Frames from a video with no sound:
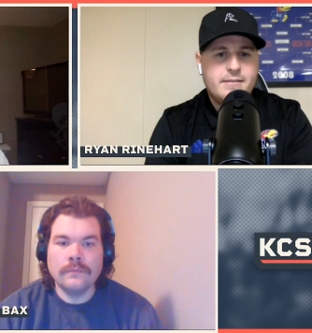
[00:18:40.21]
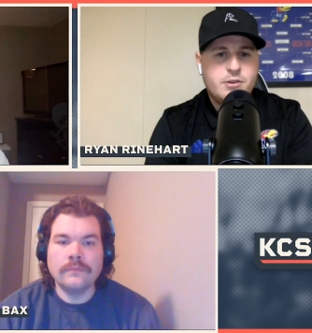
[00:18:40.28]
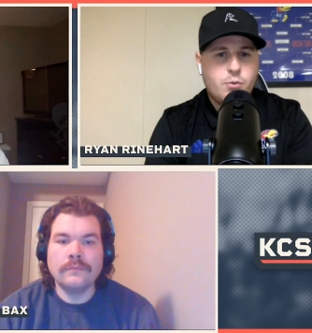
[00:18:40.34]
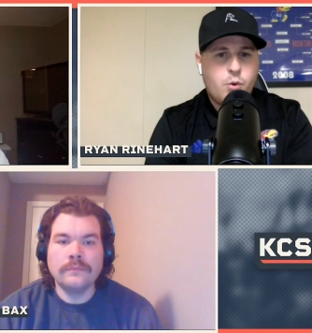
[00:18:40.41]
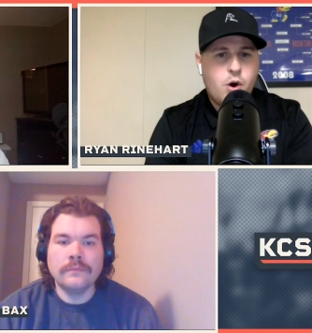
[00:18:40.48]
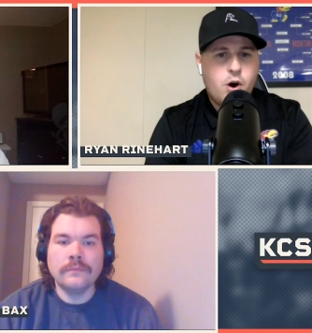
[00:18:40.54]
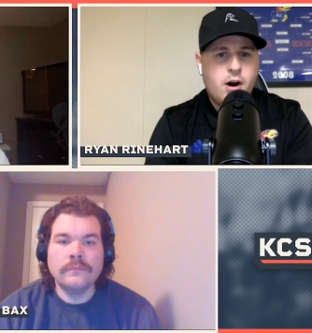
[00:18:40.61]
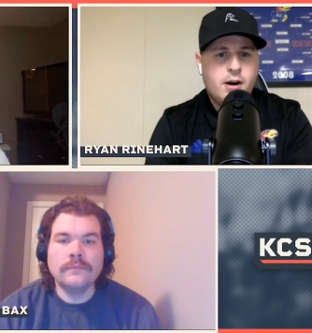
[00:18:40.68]

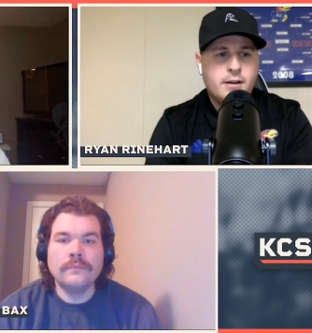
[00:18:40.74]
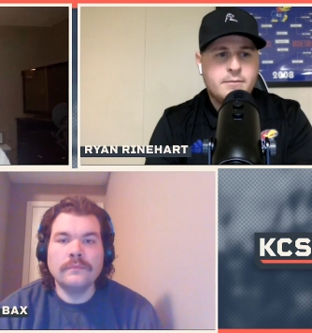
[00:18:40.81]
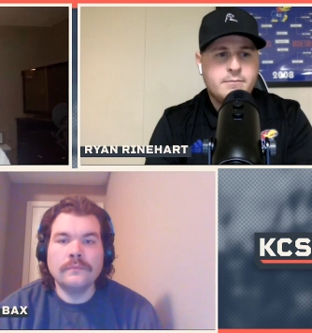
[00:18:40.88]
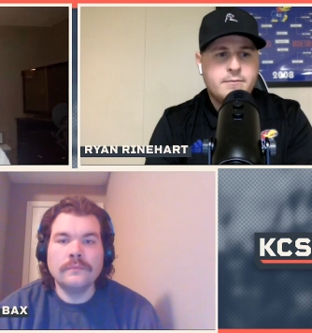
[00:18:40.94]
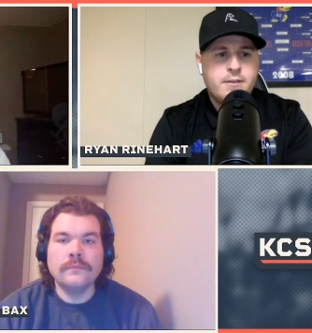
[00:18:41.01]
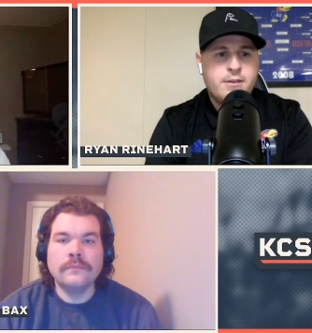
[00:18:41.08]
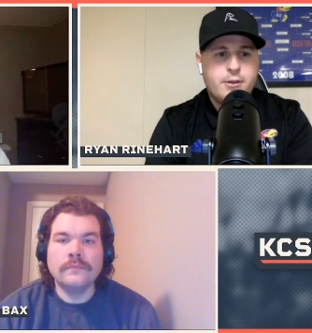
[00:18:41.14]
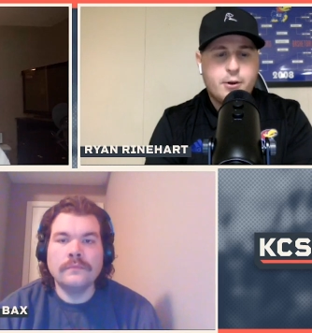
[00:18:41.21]

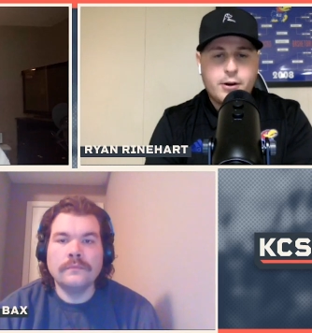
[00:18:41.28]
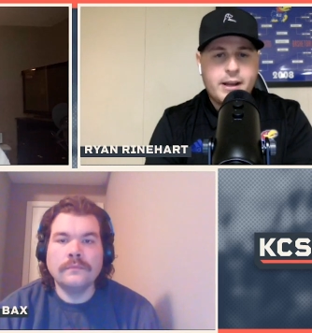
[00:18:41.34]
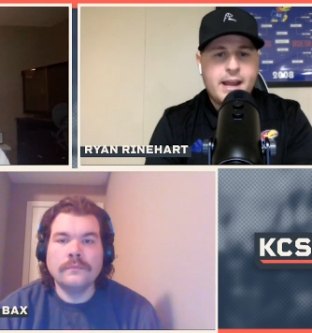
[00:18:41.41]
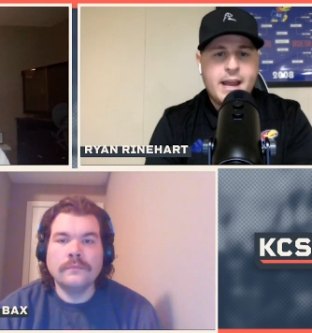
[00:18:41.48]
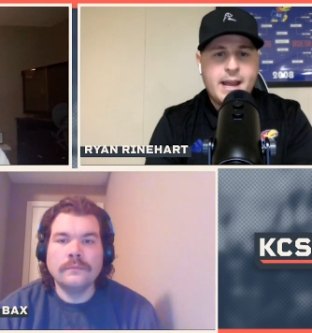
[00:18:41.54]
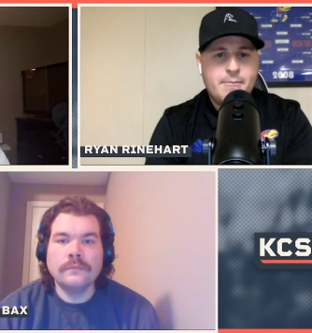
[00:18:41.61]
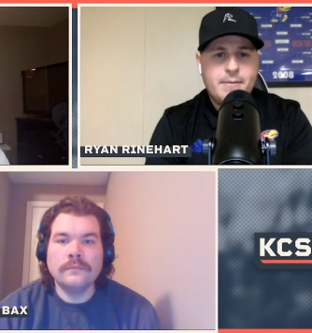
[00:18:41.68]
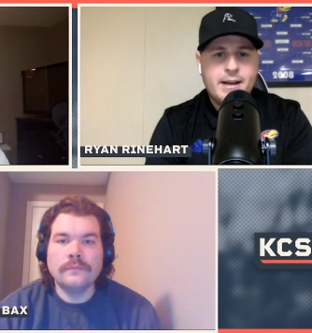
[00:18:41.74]
Speaker 1: DeWan
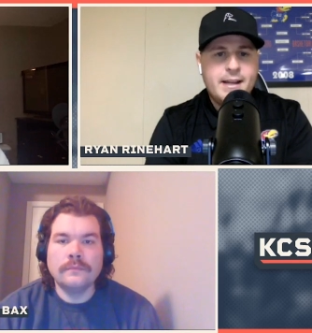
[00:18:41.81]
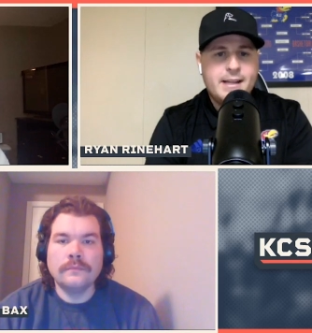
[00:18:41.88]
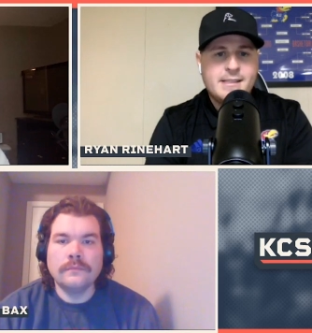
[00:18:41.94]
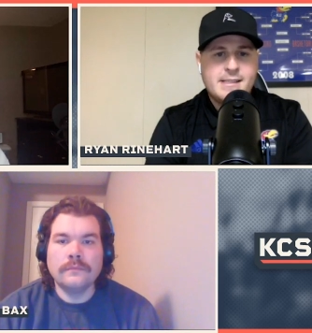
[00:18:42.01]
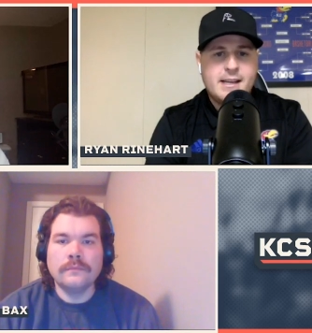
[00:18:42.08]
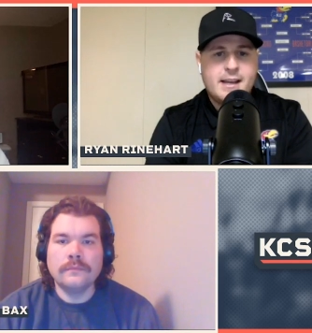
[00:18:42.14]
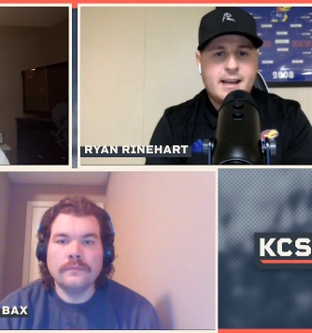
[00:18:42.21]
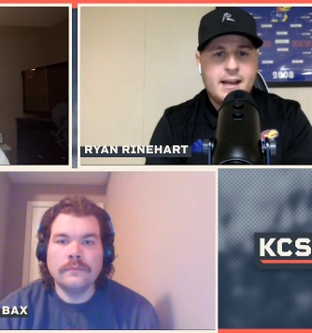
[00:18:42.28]
thirty-eight
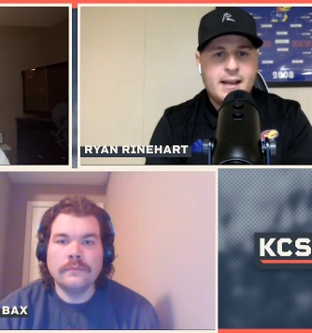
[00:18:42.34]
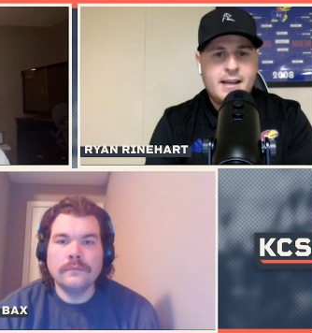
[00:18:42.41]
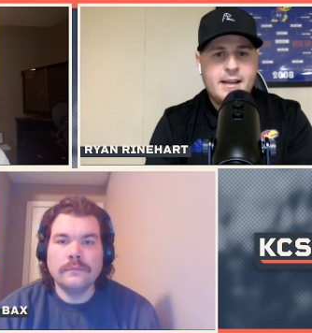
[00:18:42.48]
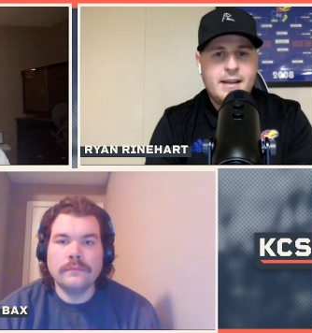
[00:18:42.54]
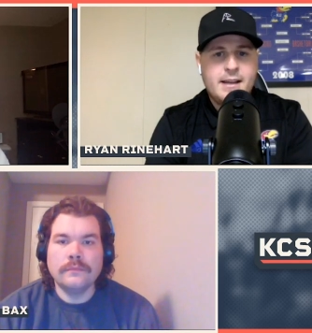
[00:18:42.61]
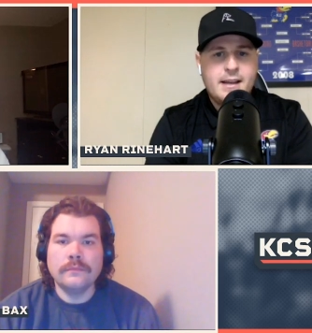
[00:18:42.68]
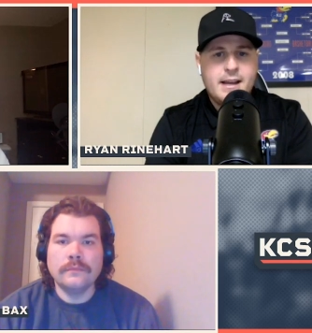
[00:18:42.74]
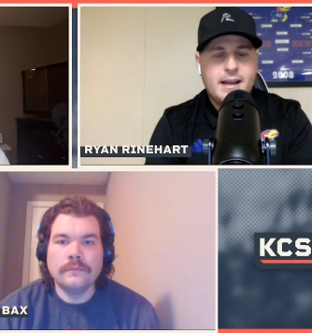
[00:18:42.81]
minutes tonight